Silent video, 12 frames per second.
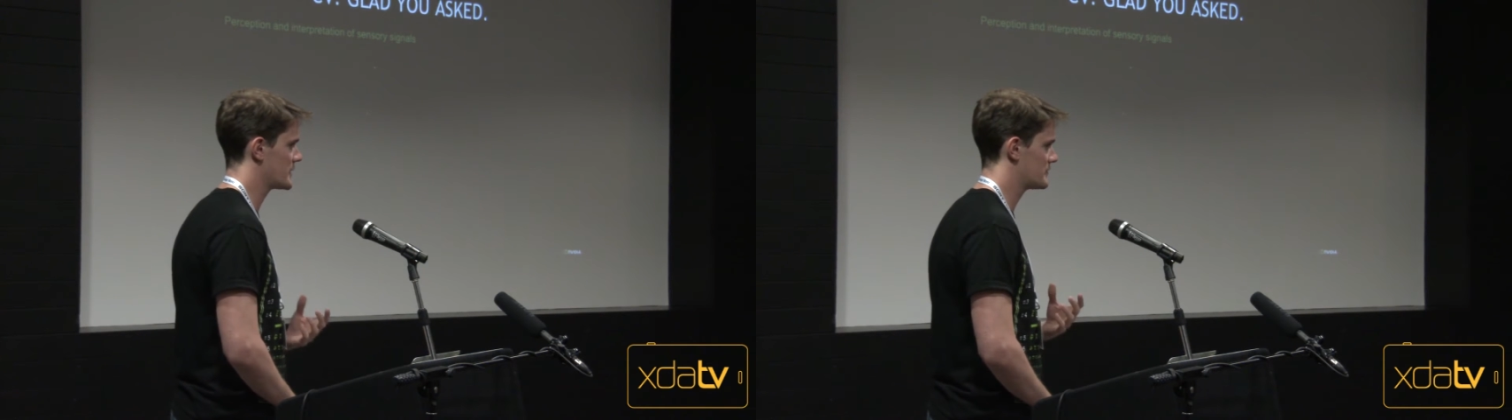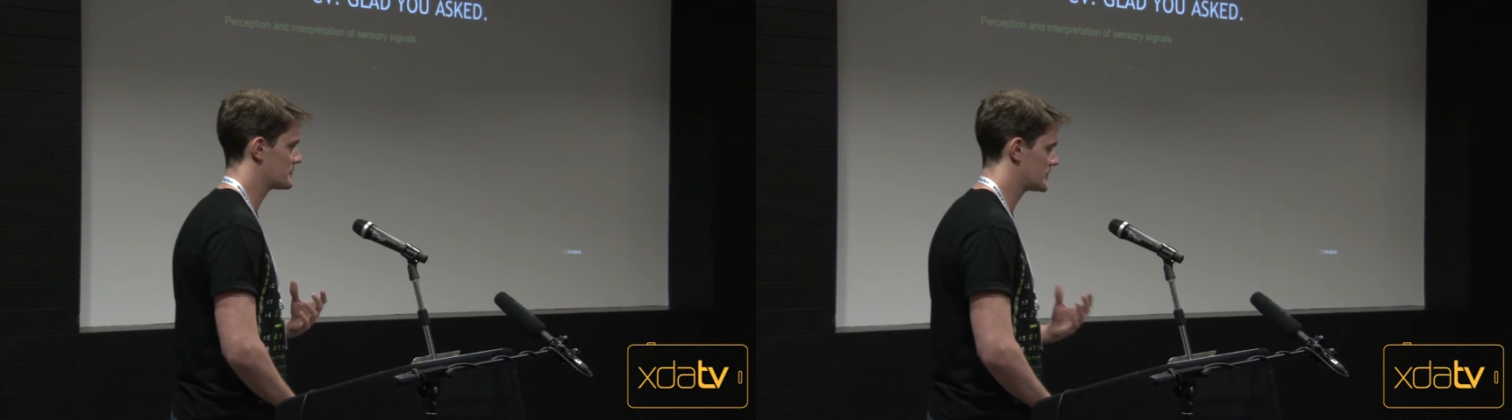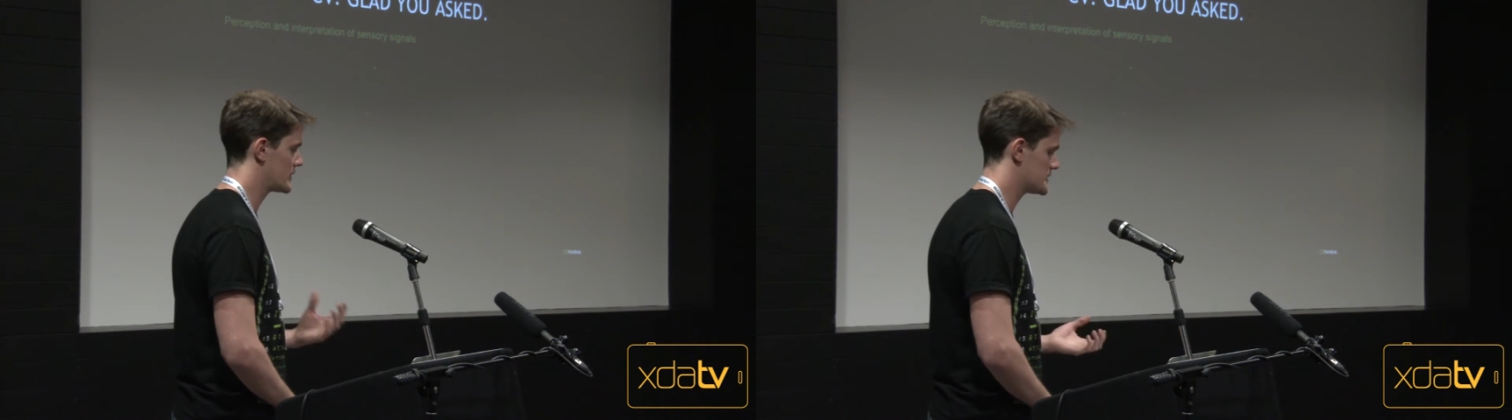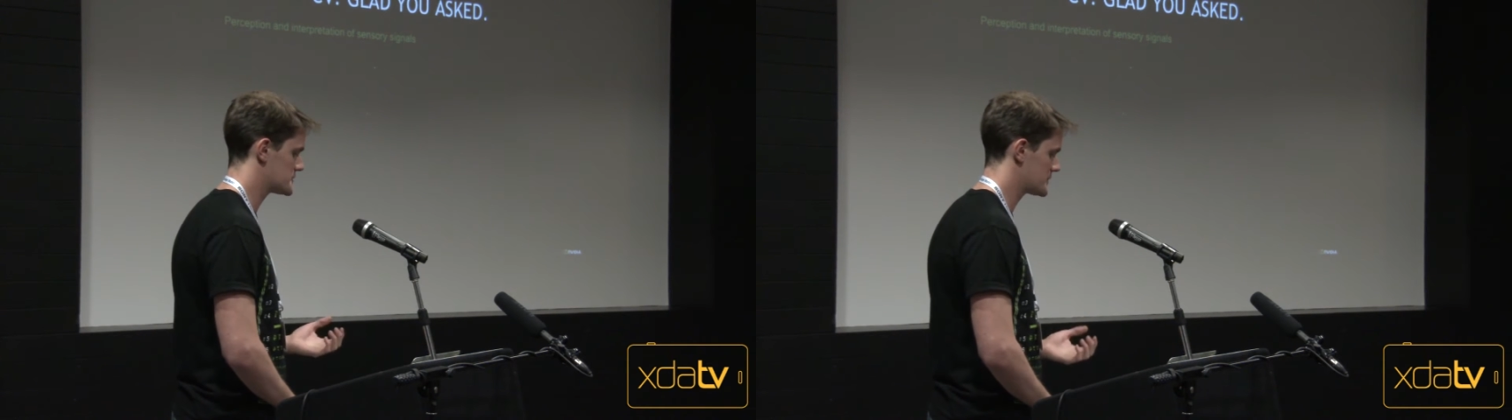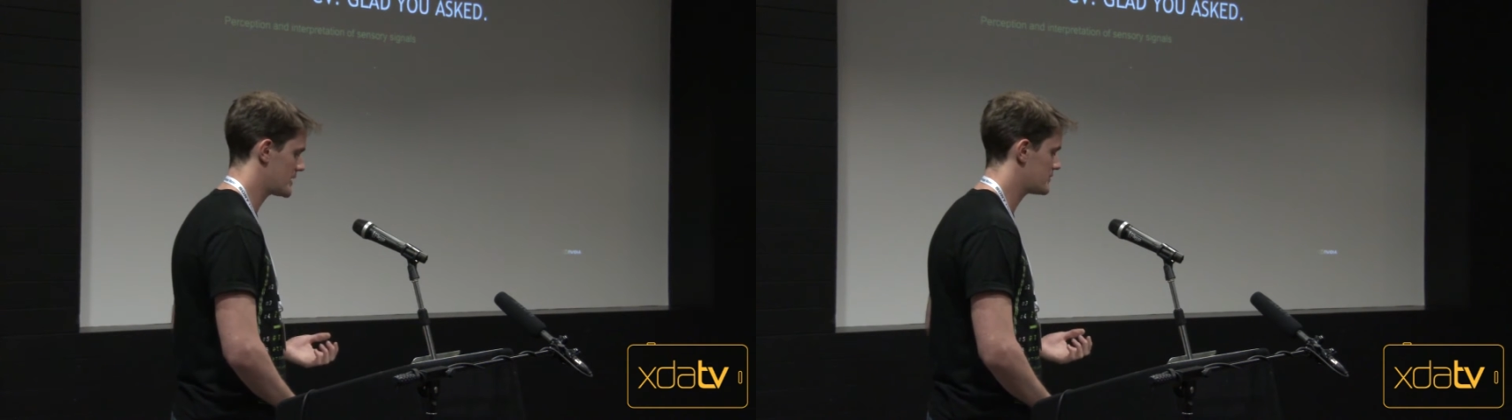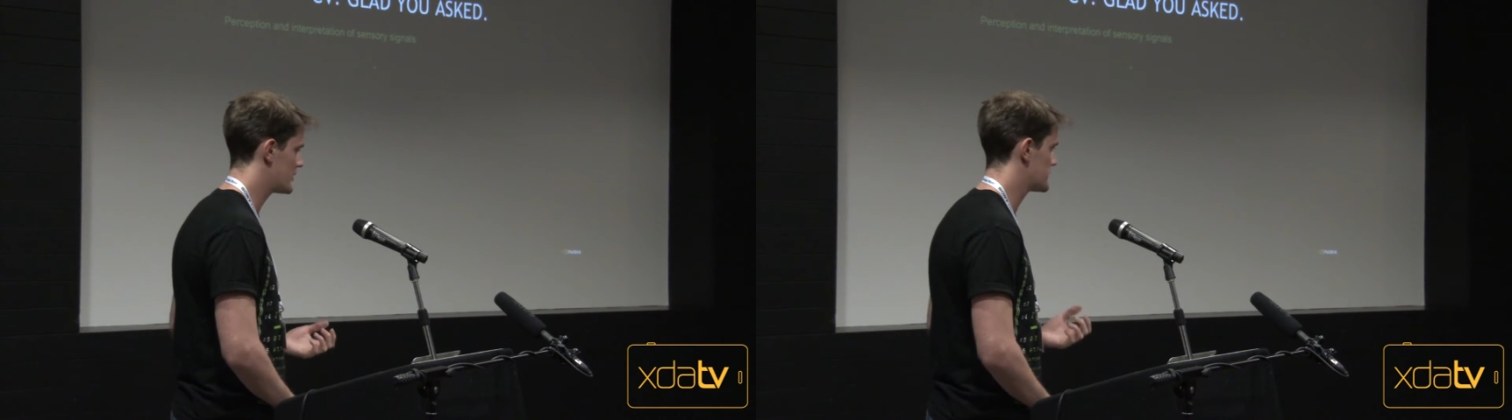we have neurons,
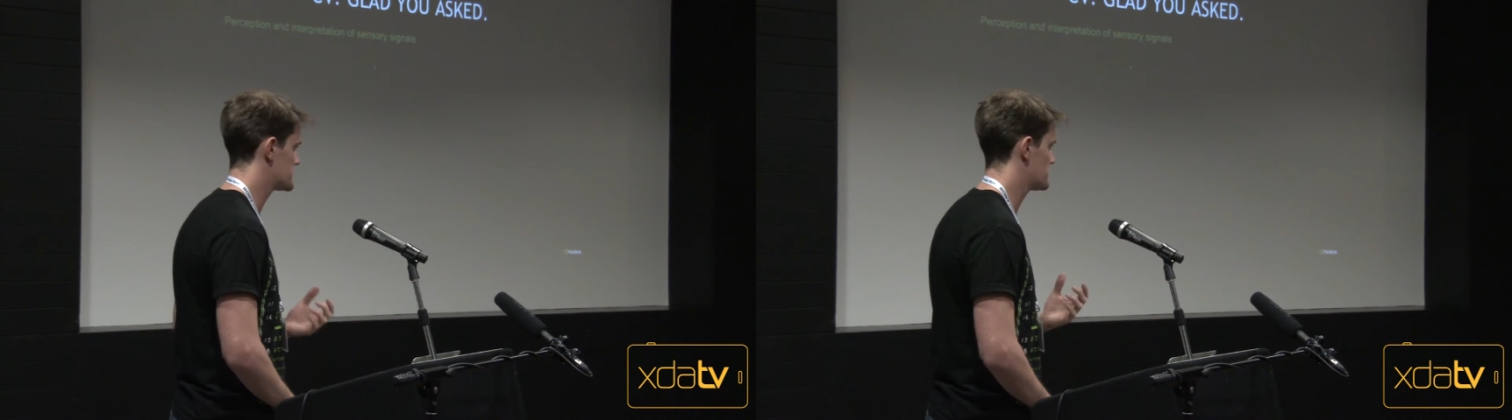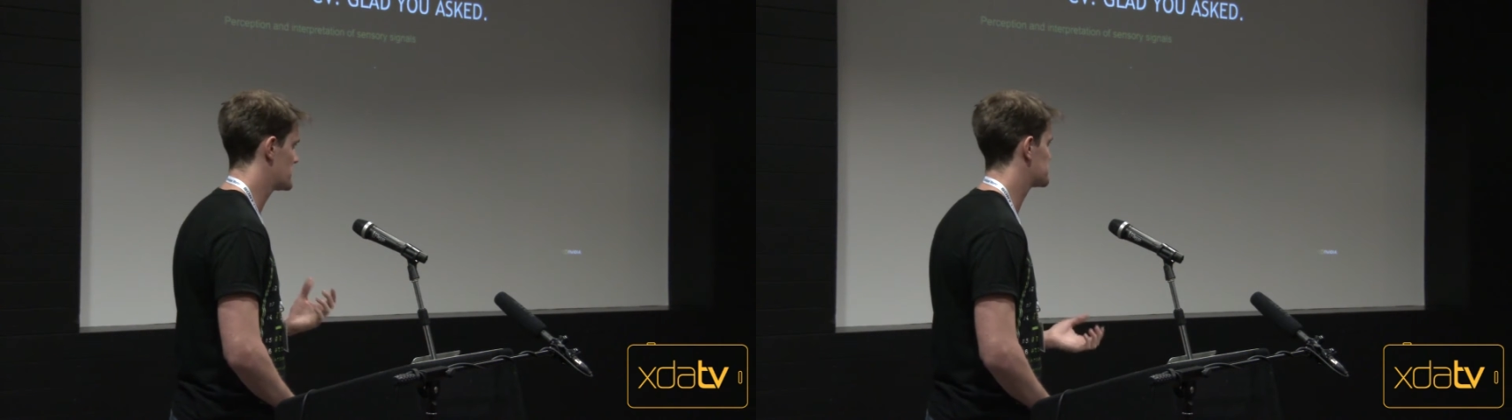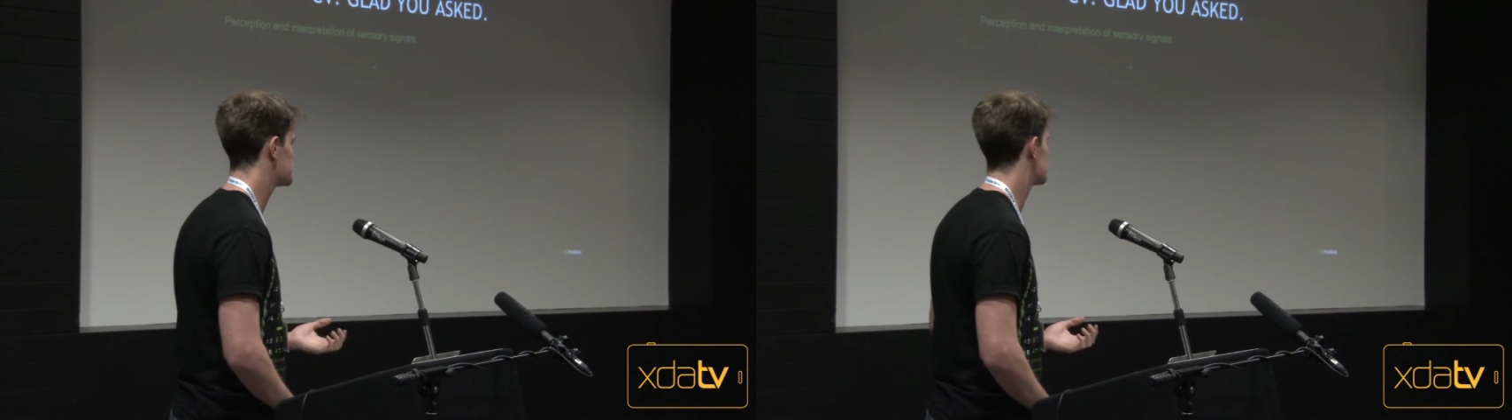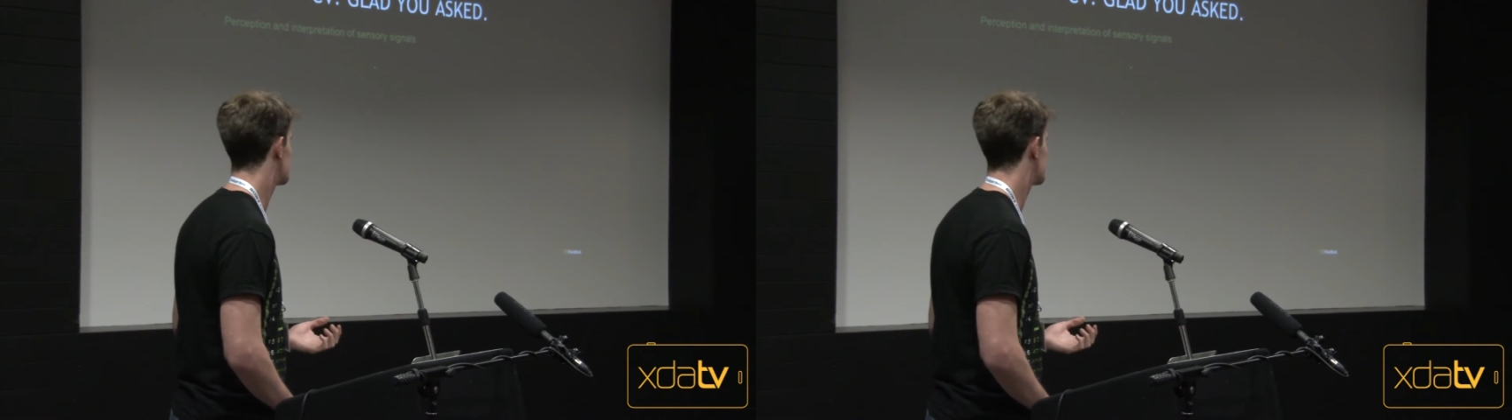we have all these mental